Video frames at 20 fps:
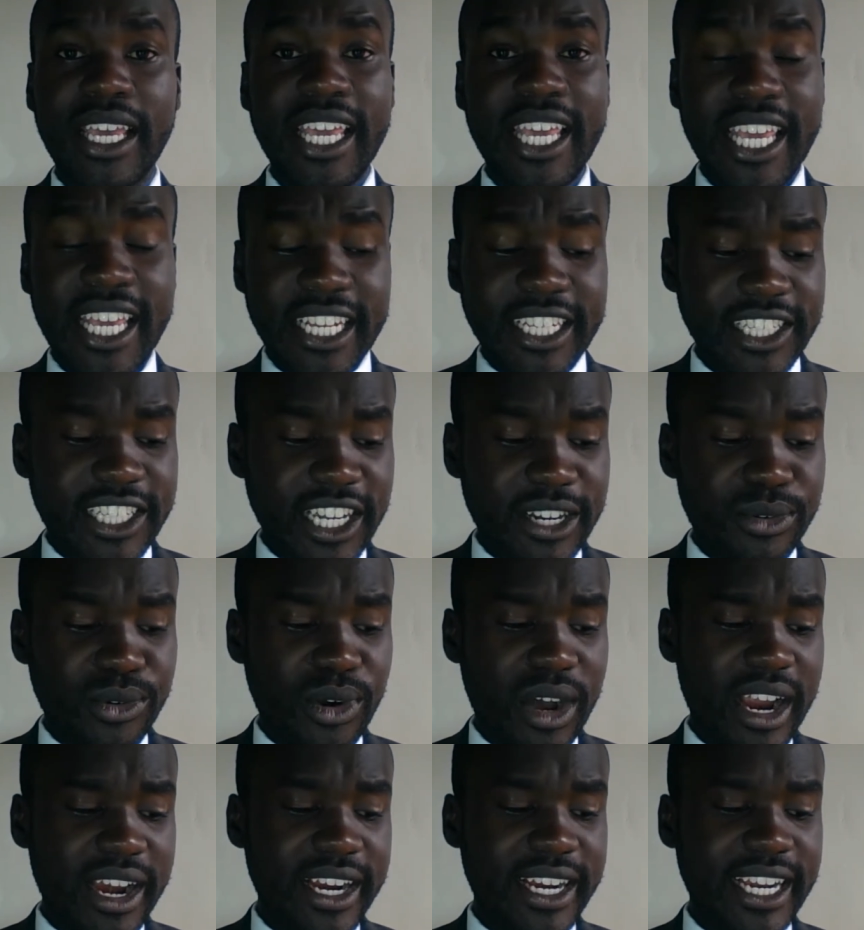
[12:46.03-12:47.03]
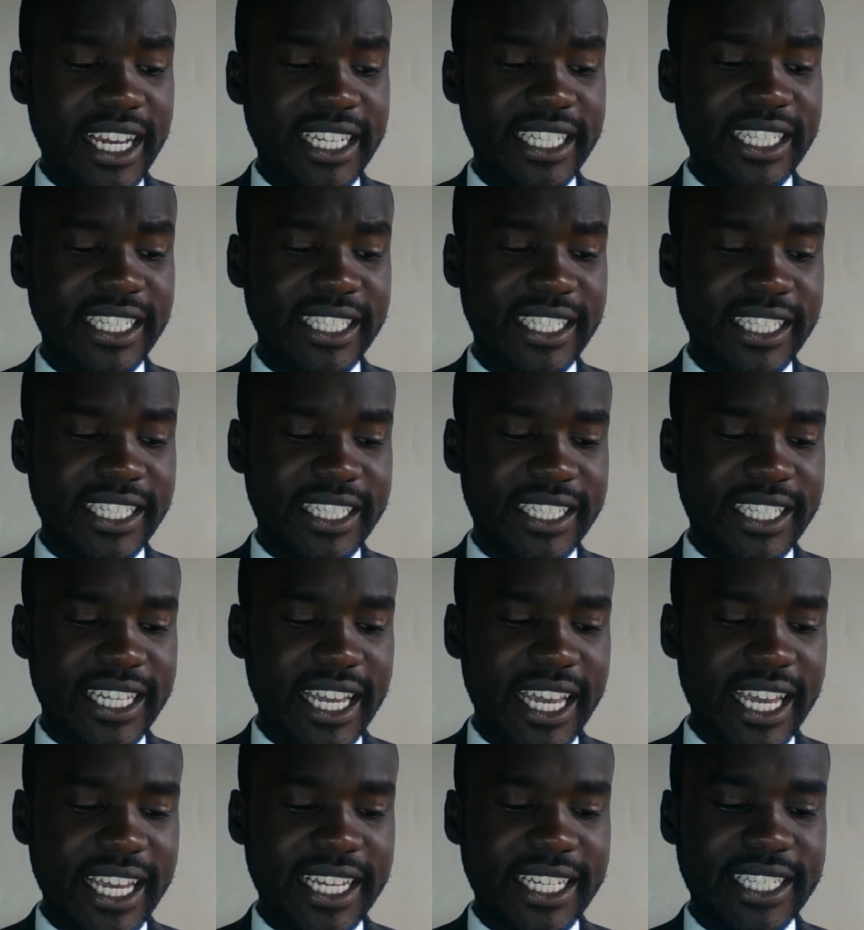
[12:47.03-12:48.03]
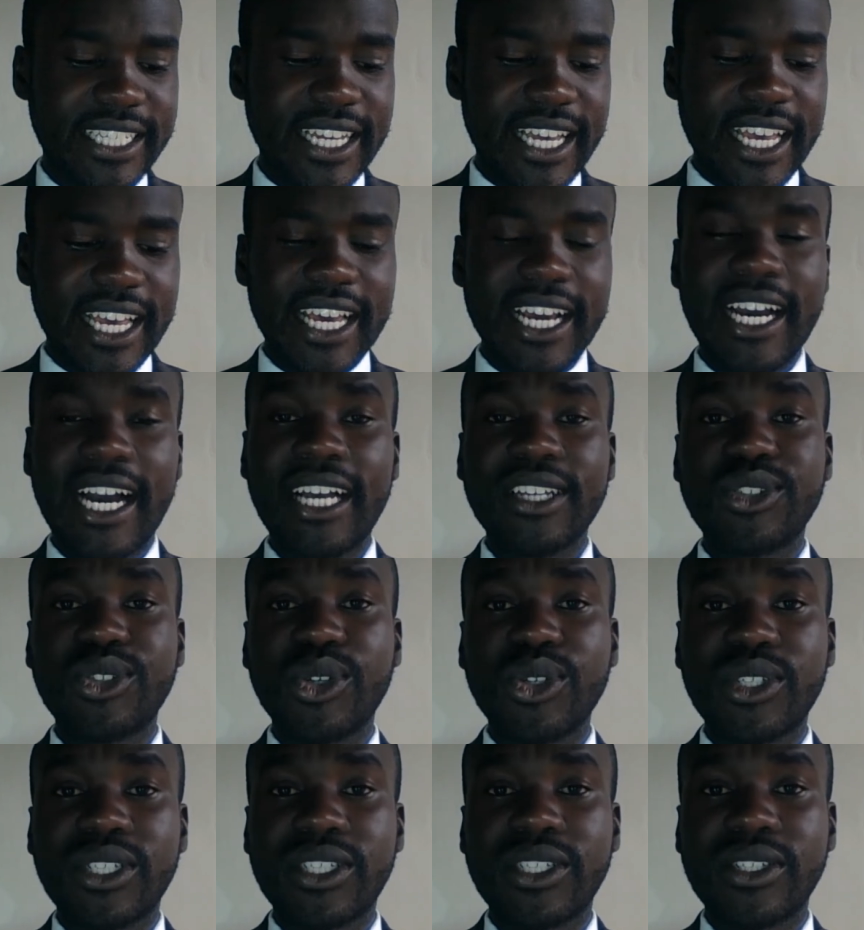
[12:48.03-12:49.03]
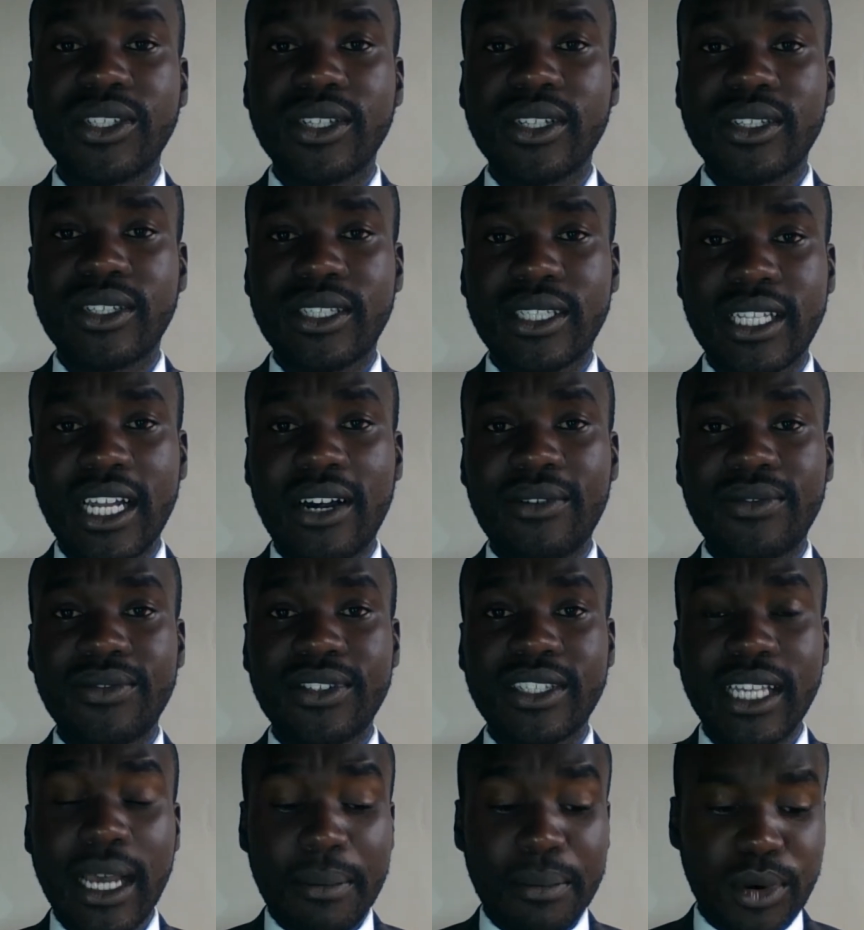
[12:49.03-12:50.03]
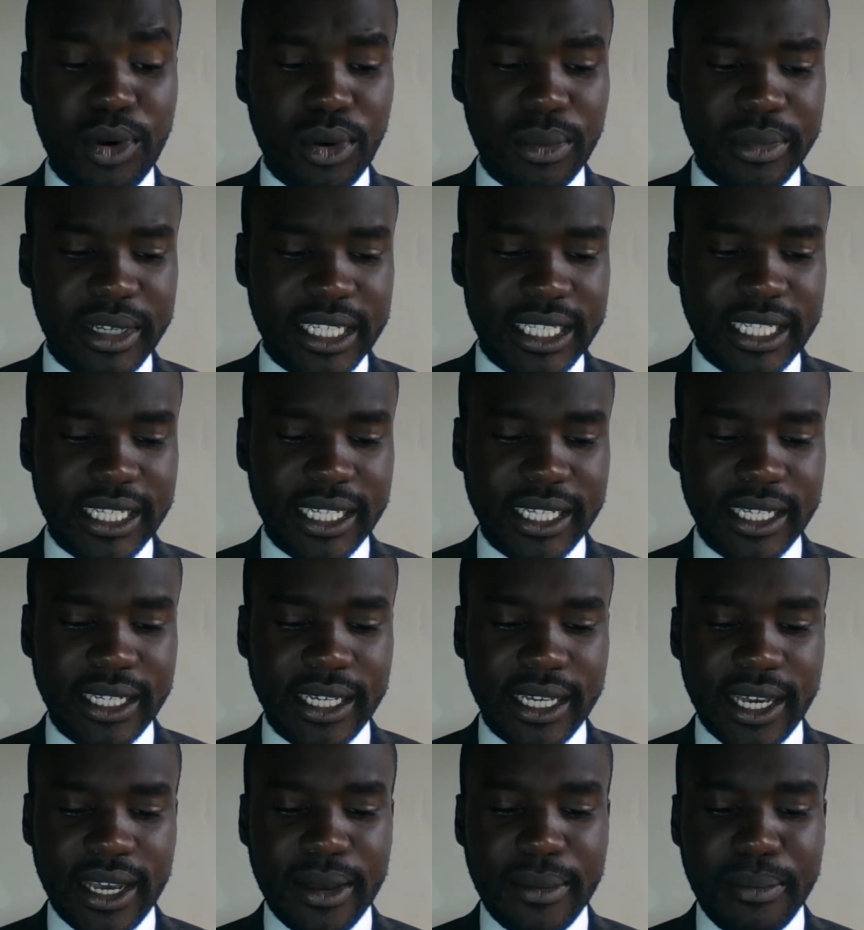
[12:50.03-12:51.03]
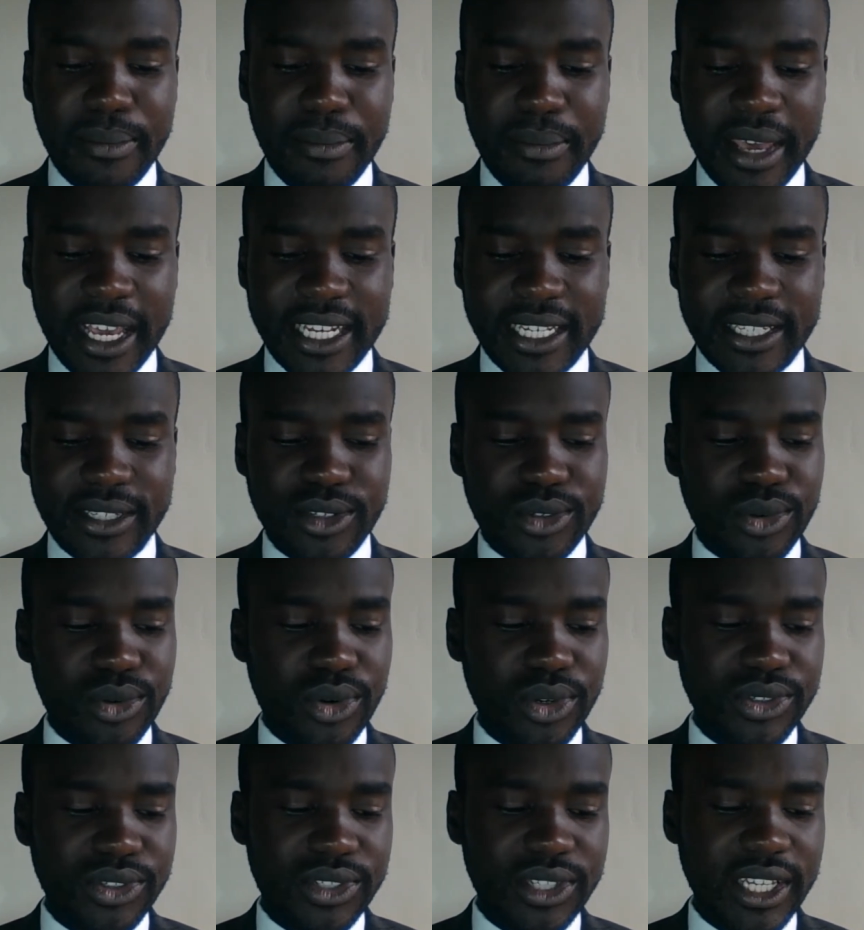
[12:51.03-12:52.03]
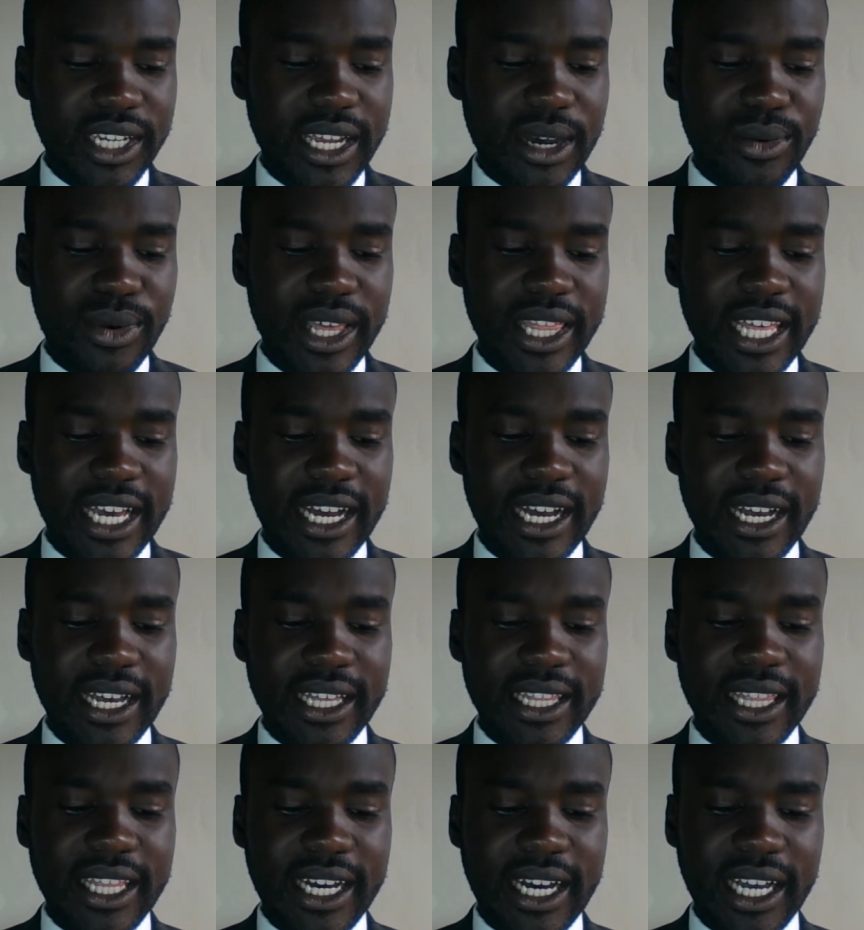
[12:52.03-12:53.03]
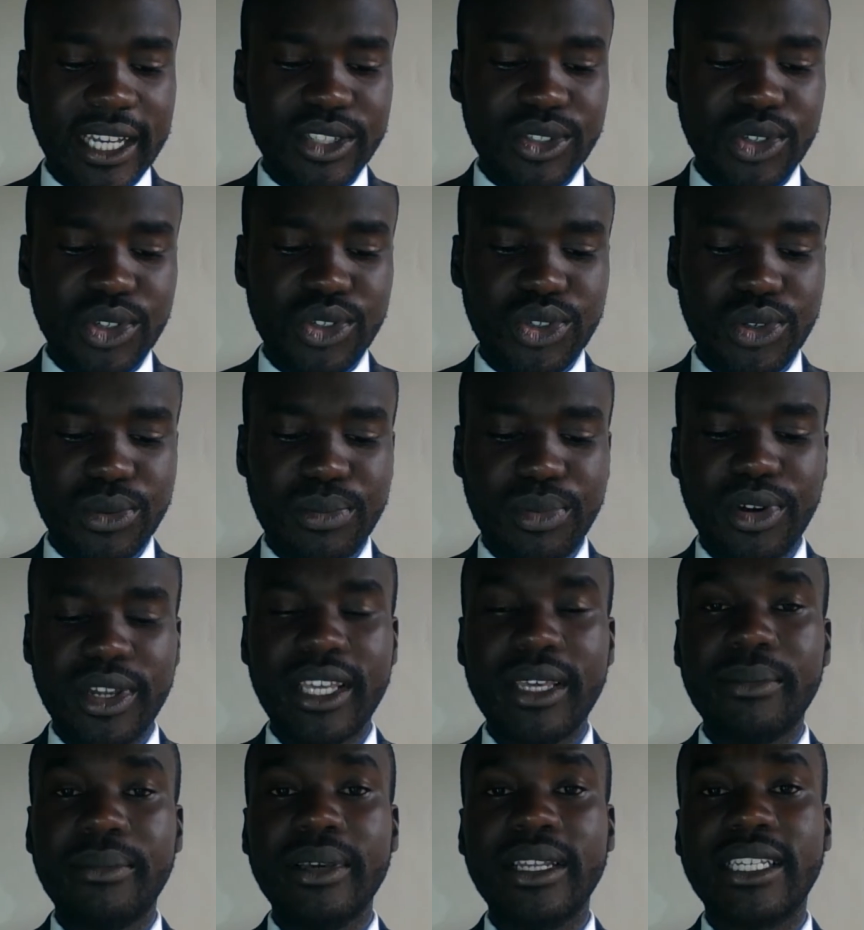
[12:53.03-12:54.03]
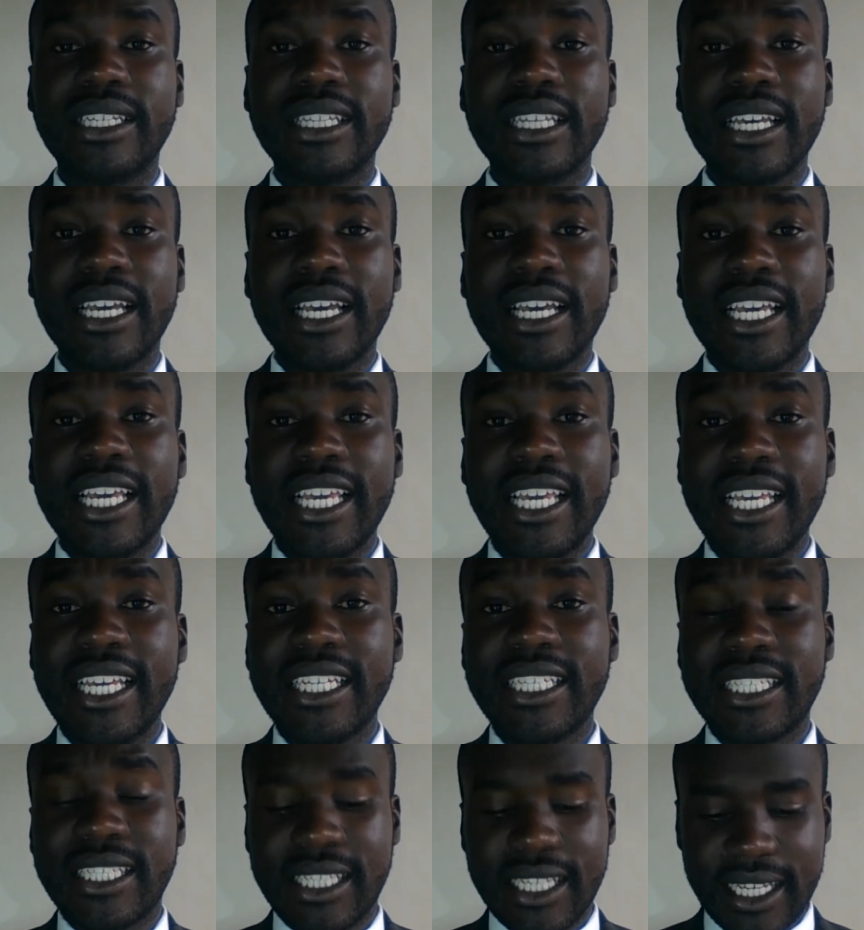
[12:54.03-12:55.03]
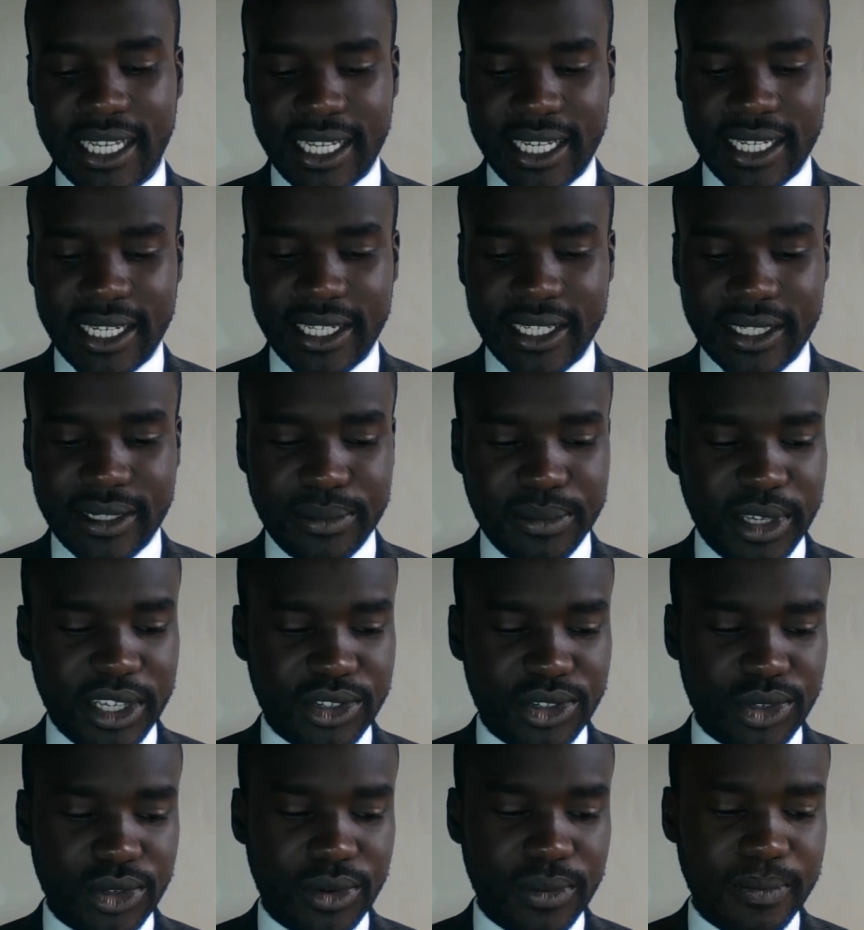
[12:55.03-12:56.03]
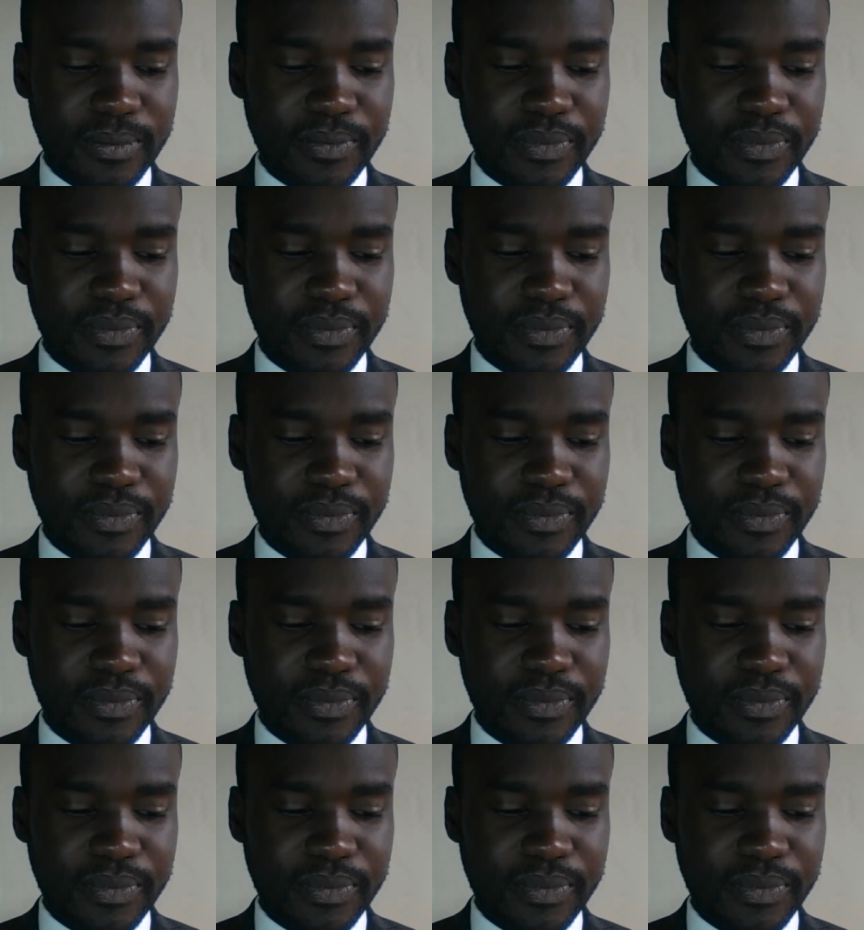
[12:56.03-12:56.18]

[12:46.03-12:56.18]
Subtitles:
In January 1968, a council staff subcommittee met to consider whether the council should prohibit his dismissal.